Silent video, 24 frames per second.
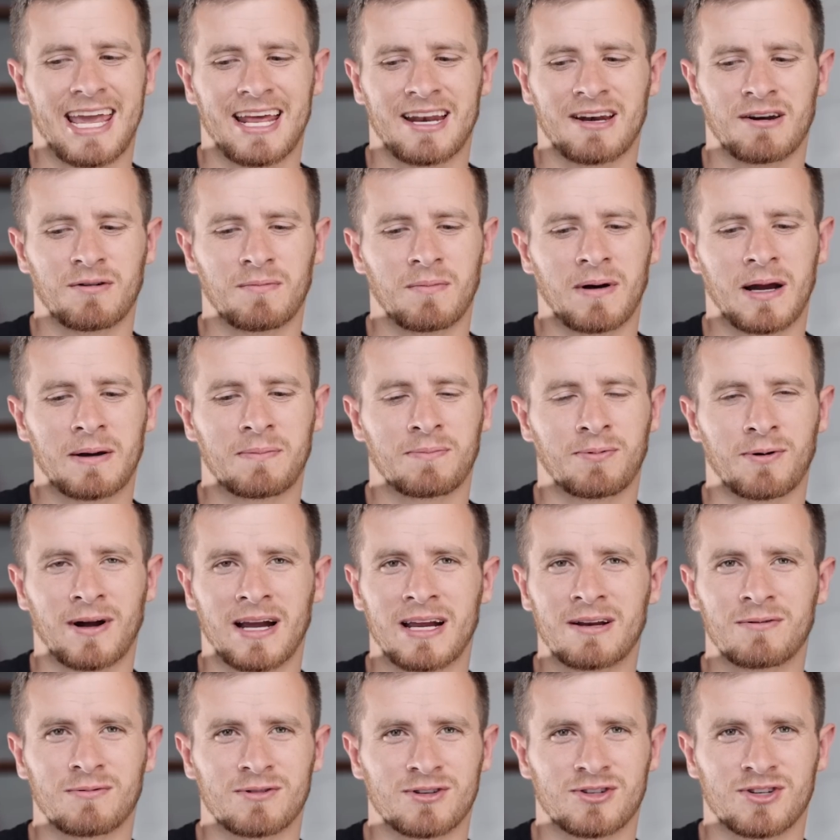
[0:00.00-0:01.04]
And my
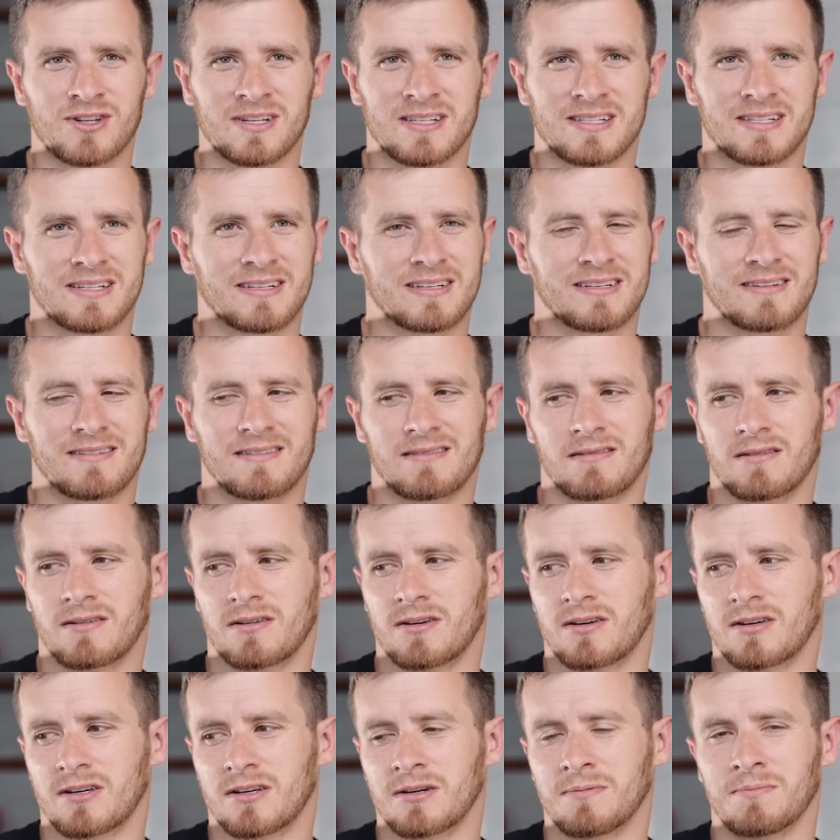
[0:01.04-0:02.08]
brain was just
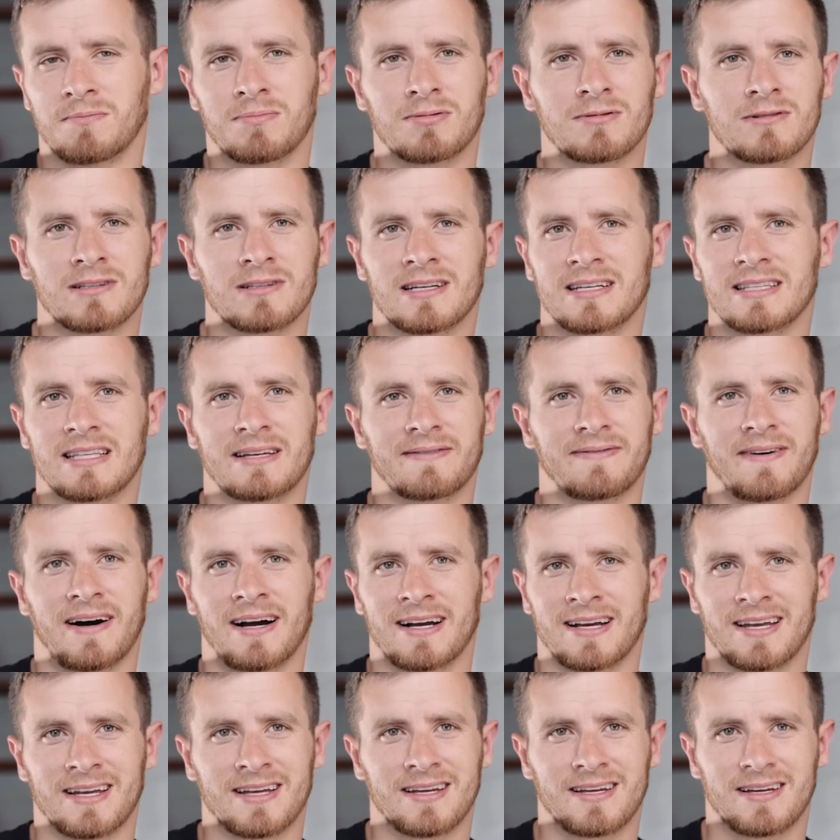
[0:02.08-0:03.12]
completely
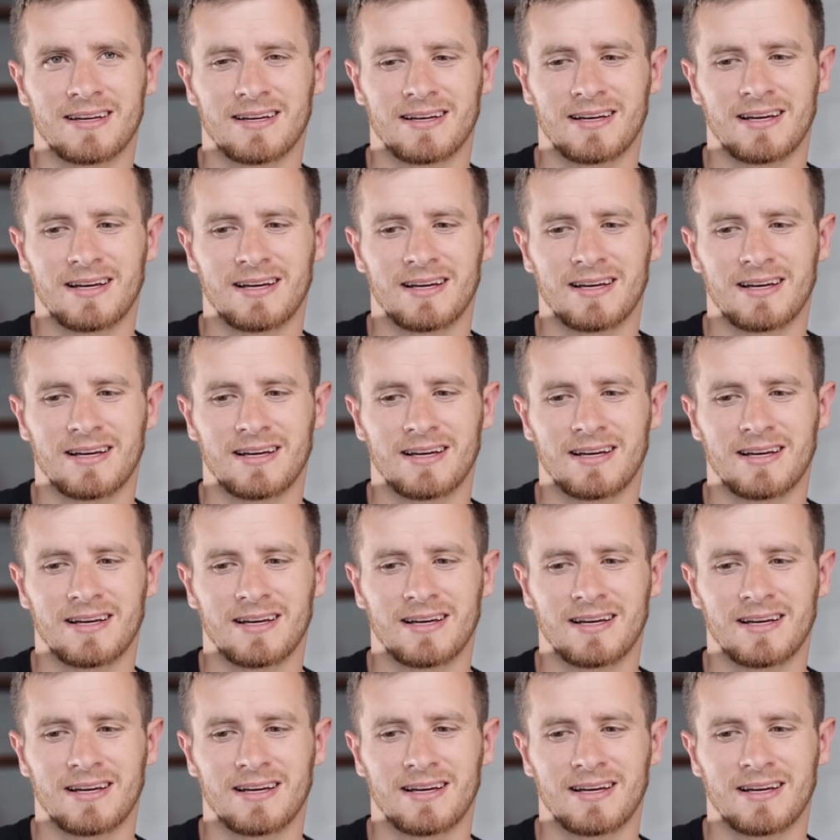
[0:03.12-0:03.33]
foggy.